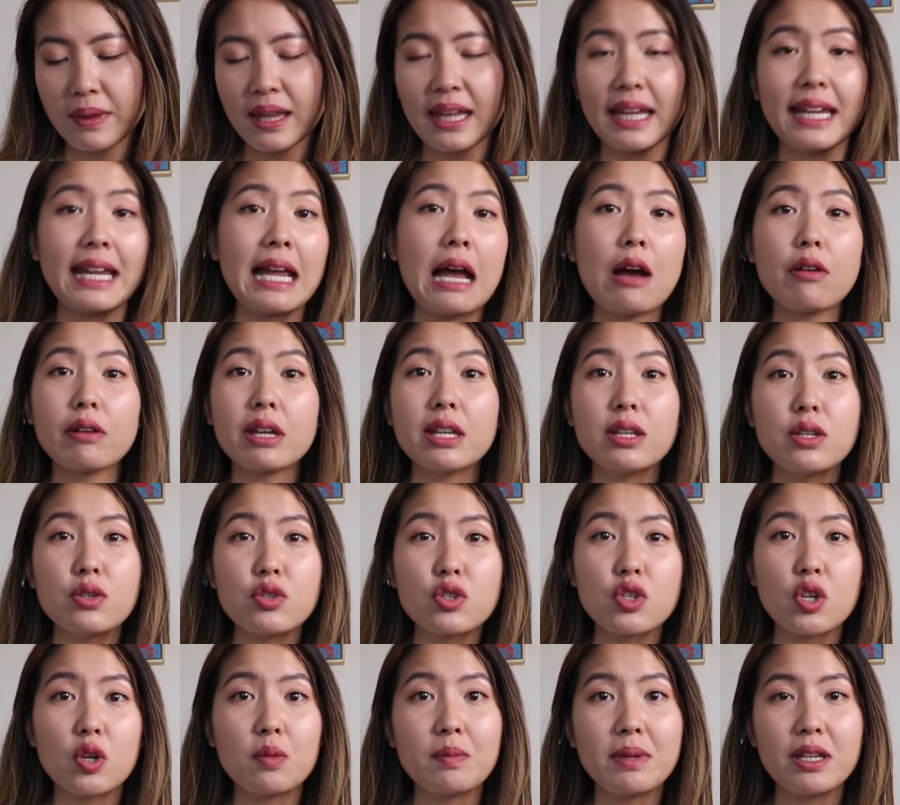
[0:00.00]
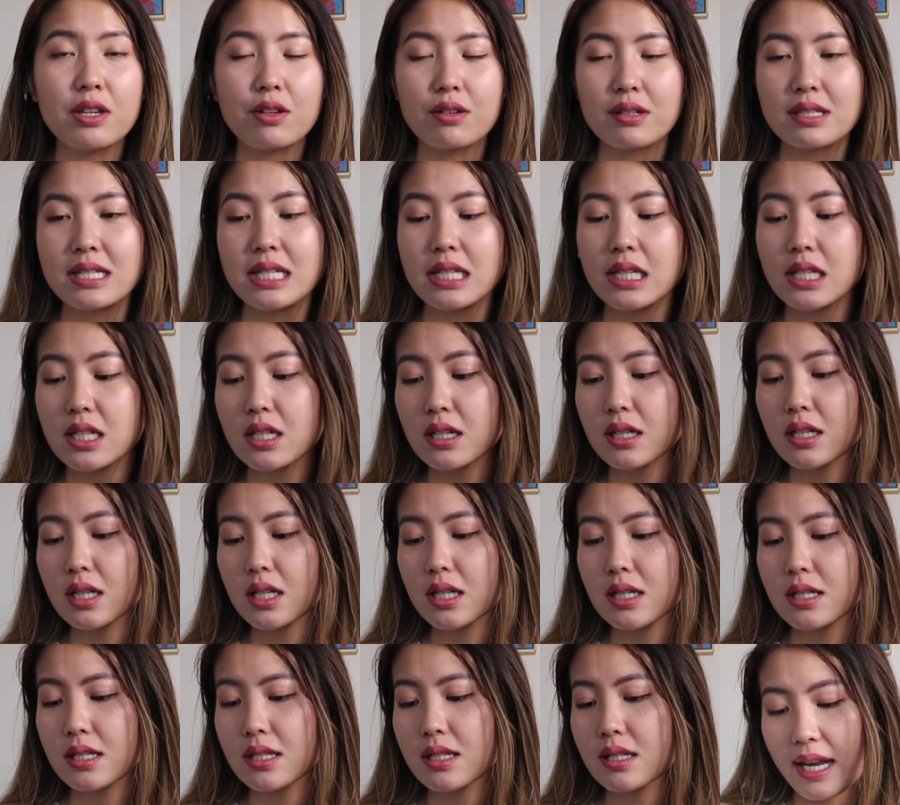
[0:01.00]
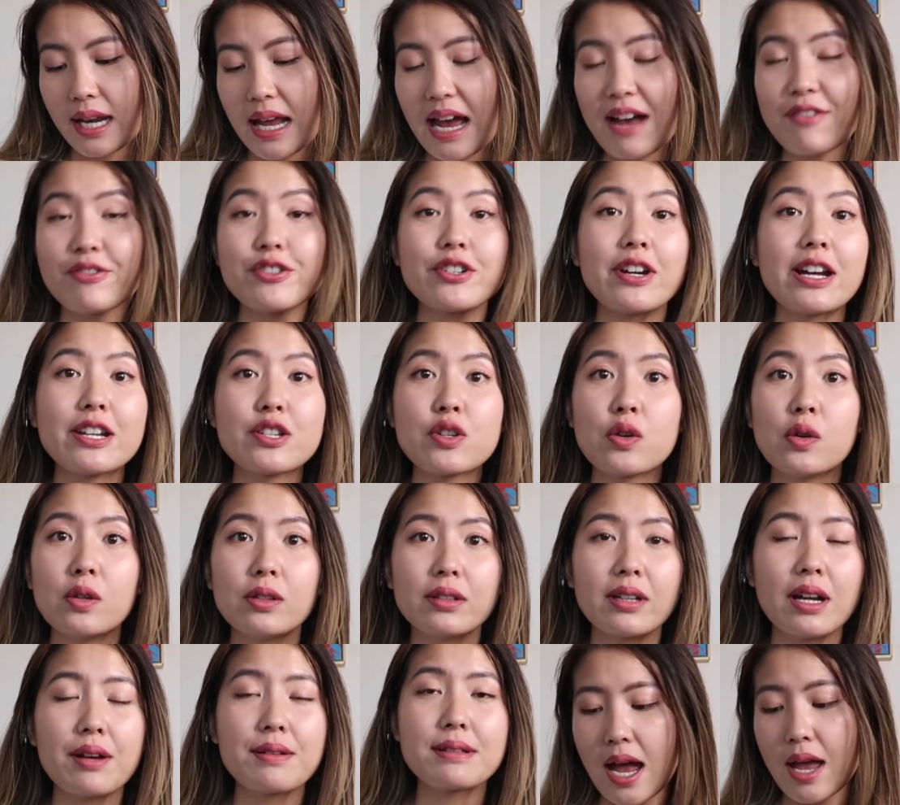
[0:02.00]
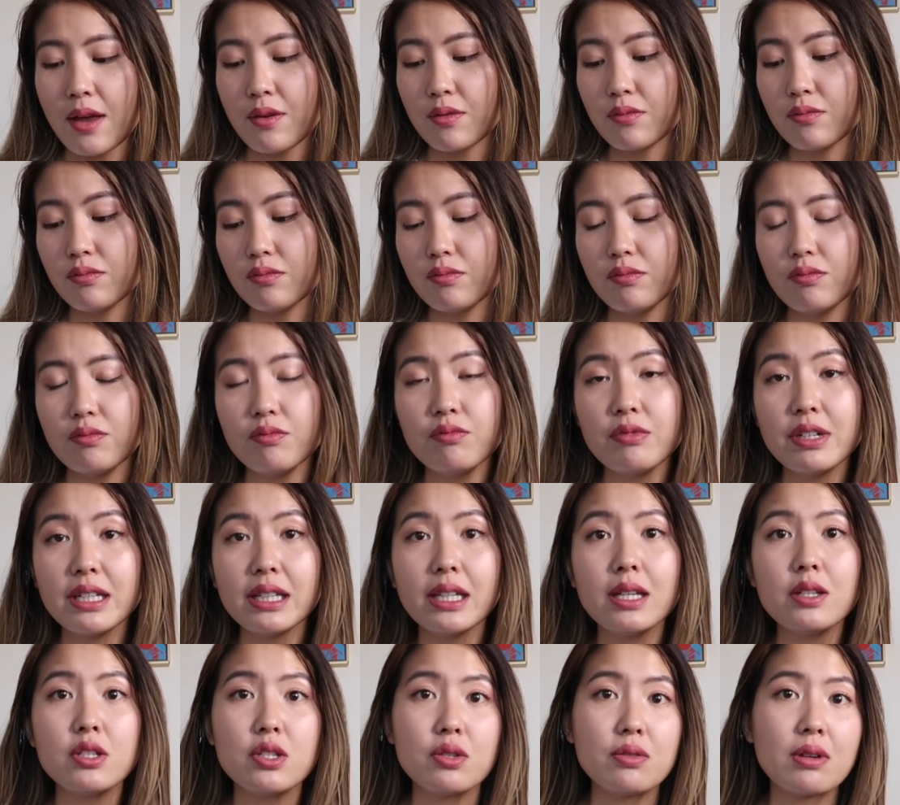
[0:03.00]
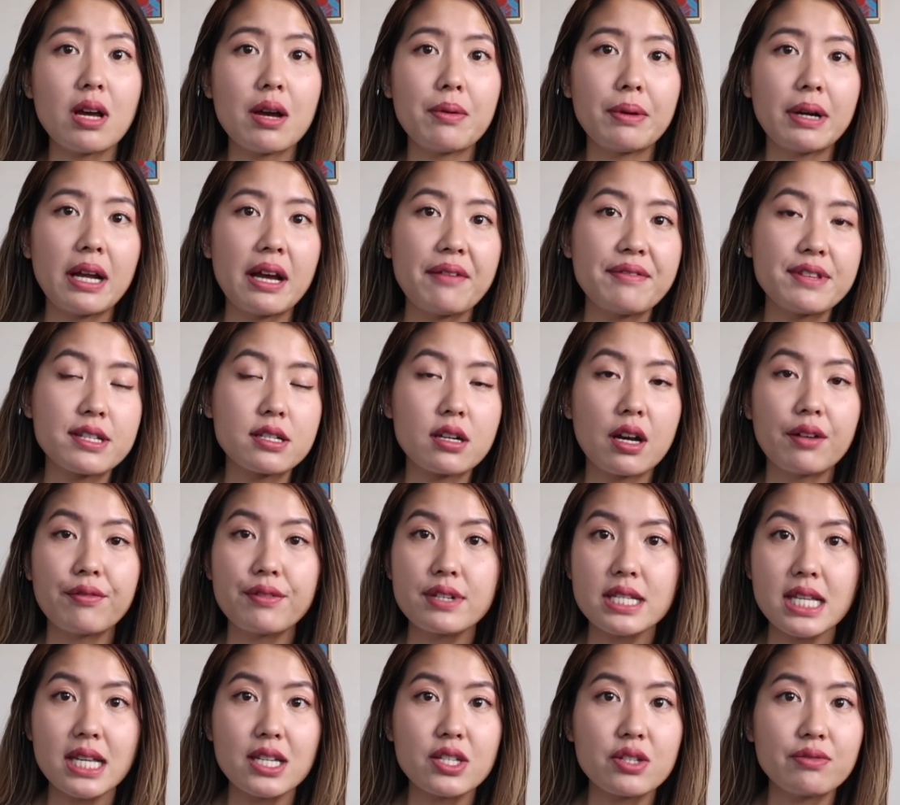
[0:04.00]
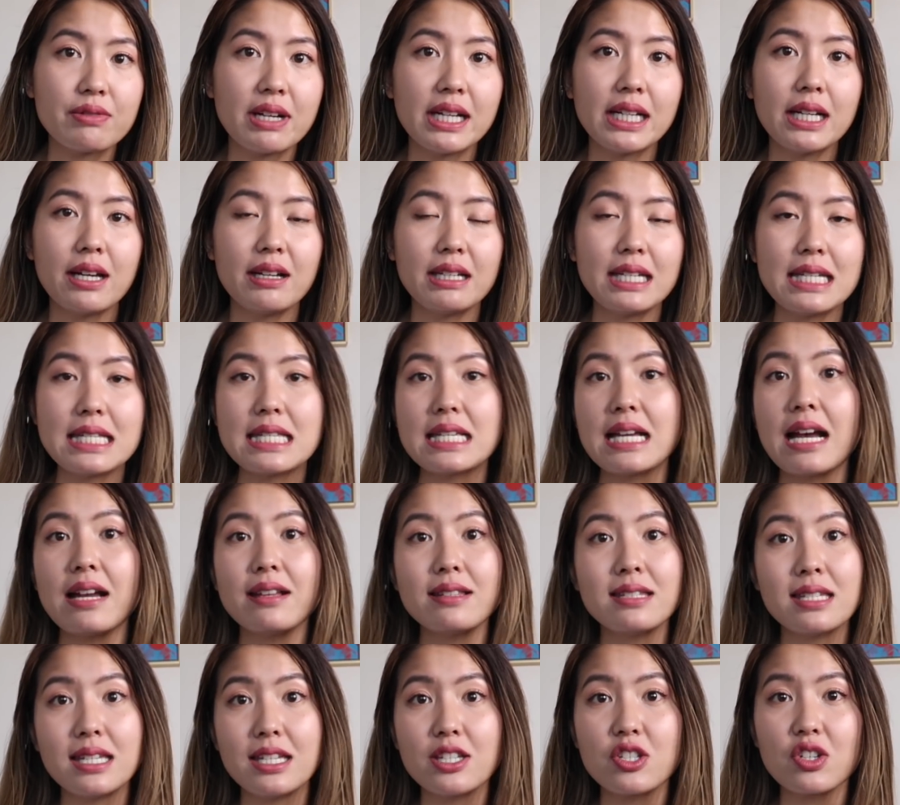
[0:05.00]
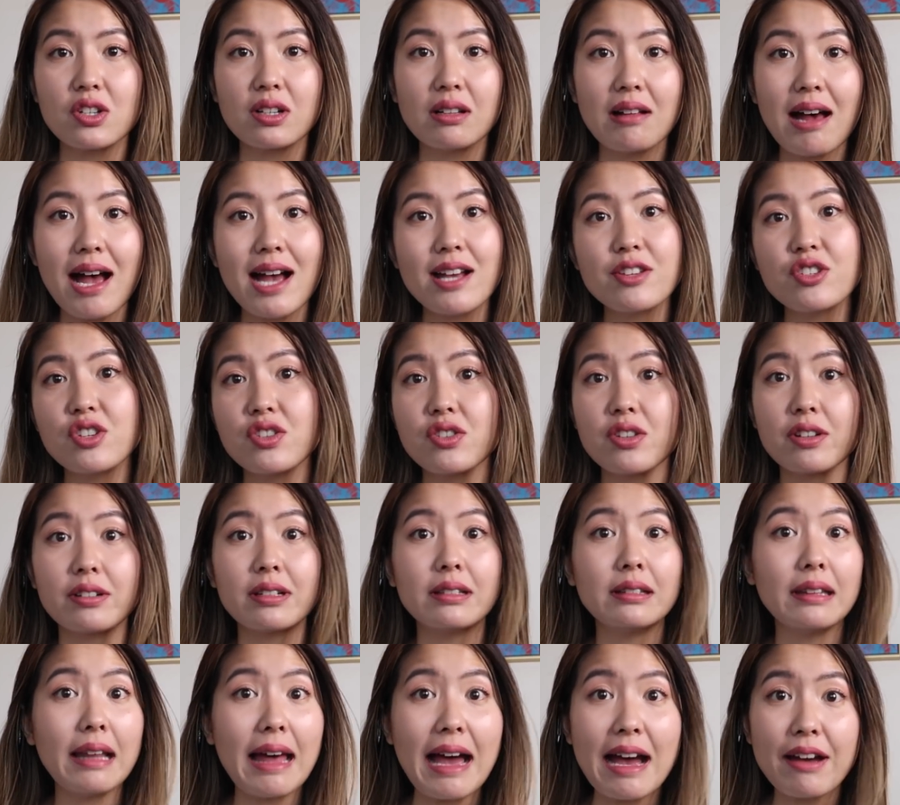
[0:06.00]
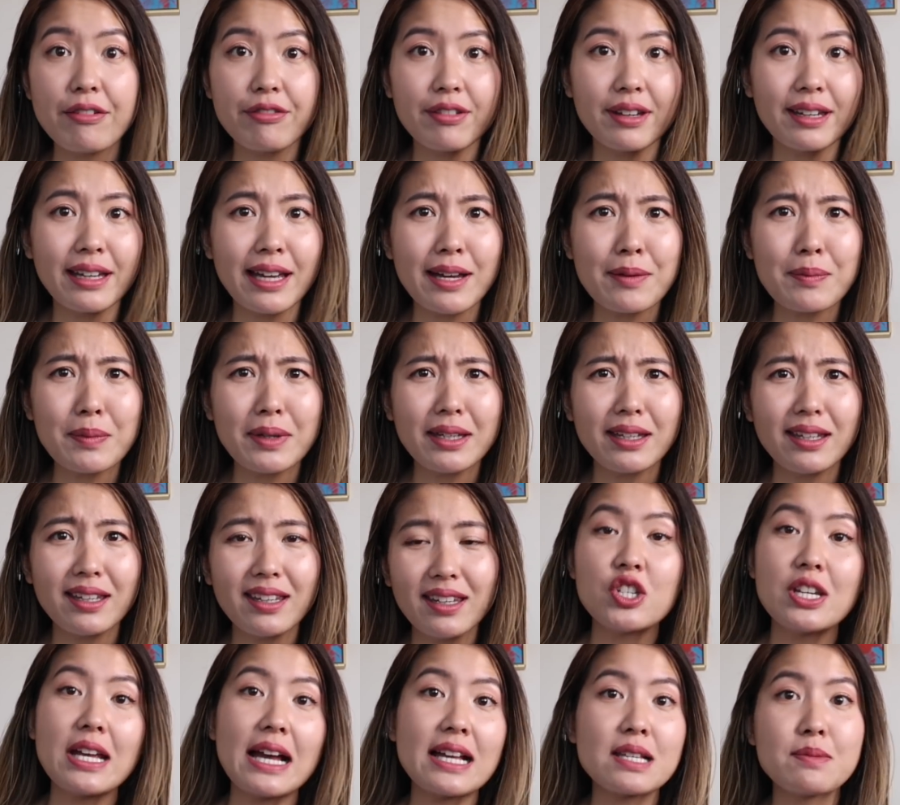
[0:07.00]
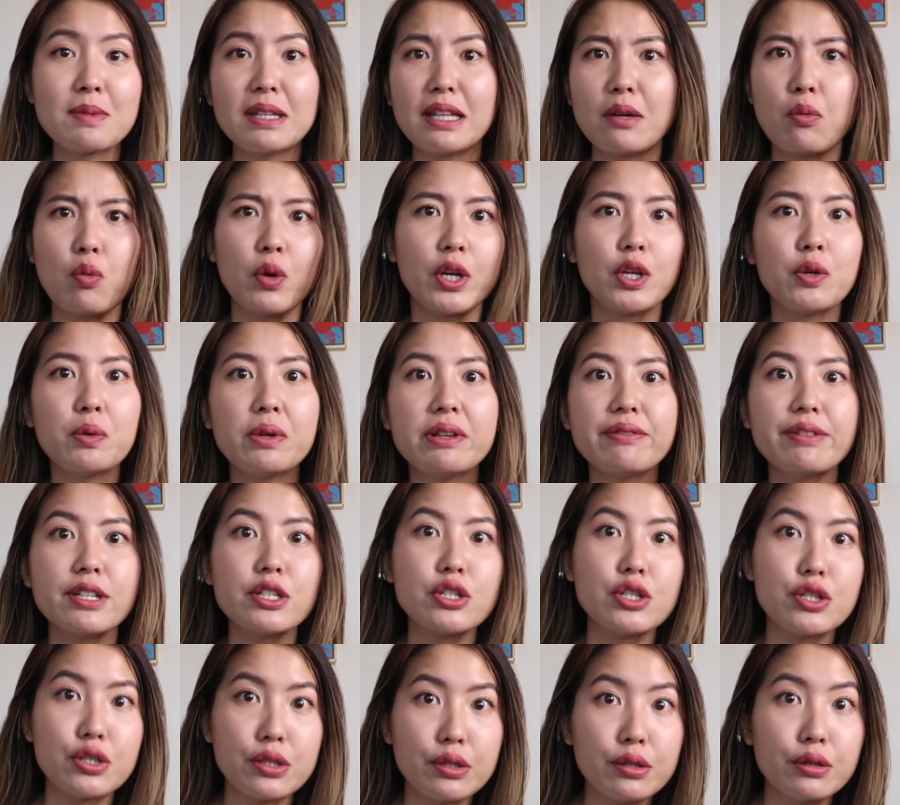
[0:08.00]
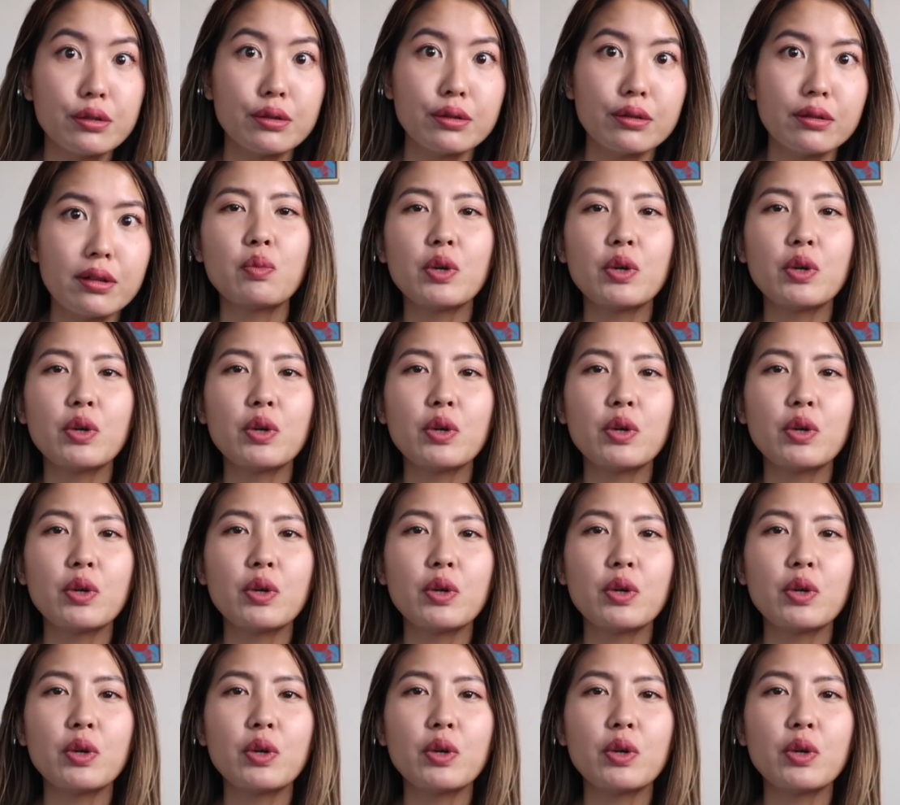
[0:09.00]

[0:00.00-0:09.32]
like, how can you show me your tears? And after I told her I really do not want to have this conversation right now, I need to teach a class, she started laughing at me. She asked me, like, what do you even do?